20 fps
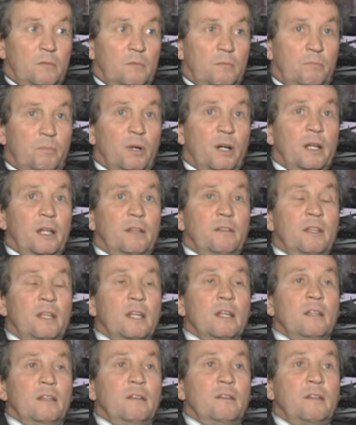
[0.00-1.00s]
but at the
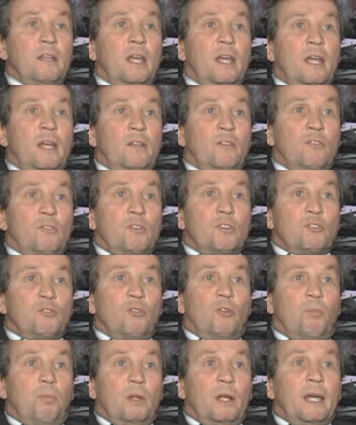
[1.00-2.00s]
end of the day, there is
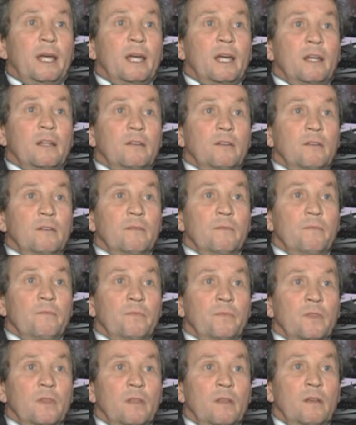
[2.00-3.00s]
no plan
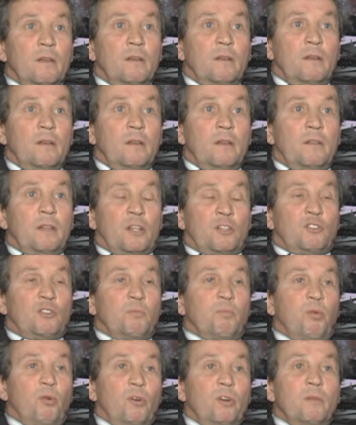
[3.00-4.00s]
that's
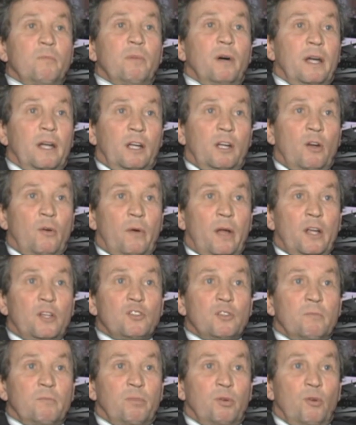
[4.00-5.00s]
supported by a
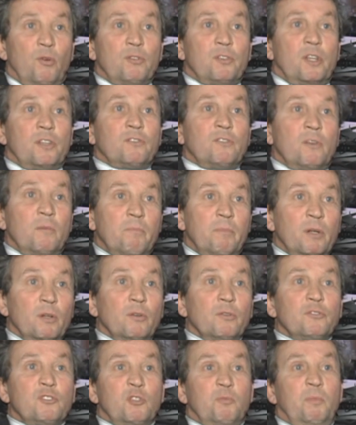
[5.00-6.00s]
correction process to
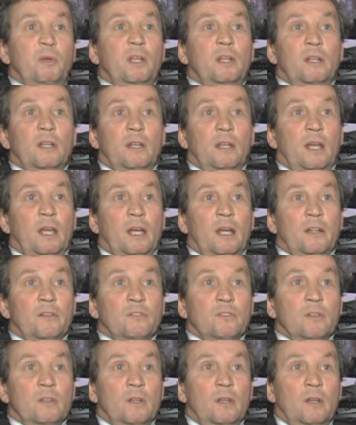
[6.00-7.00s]
build speed and
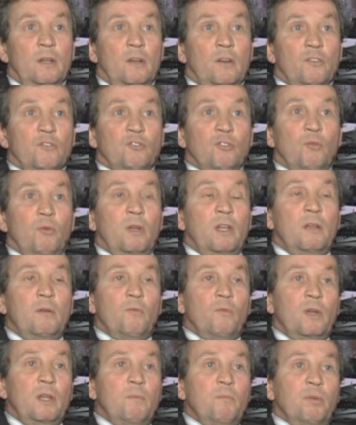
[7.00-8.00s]
hands. So we
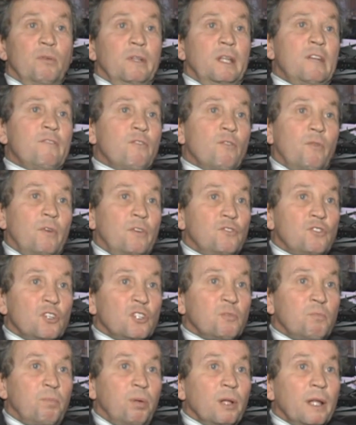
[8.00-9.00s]
believe if we
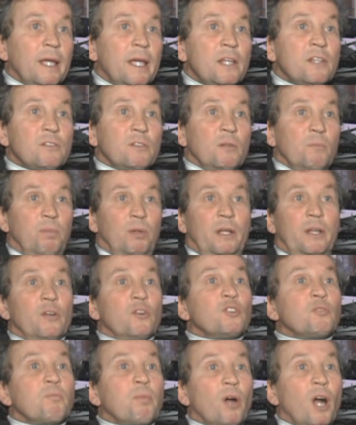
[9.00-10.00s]
just place the
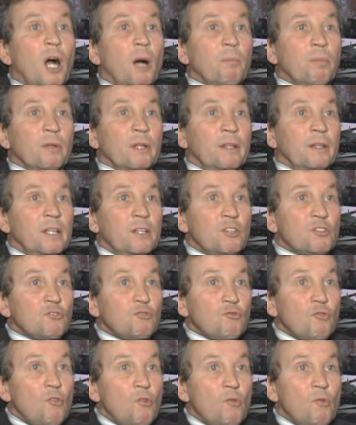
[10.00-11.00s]
players properly, they just
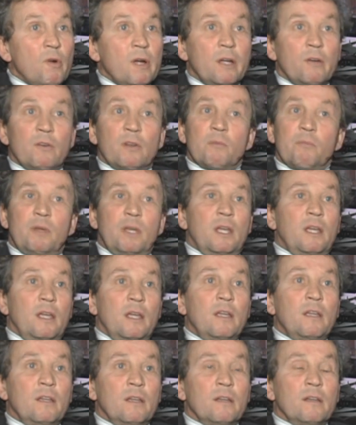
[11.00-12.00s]
know where to
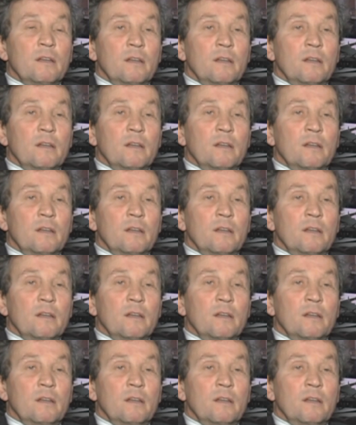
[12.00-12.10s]
be,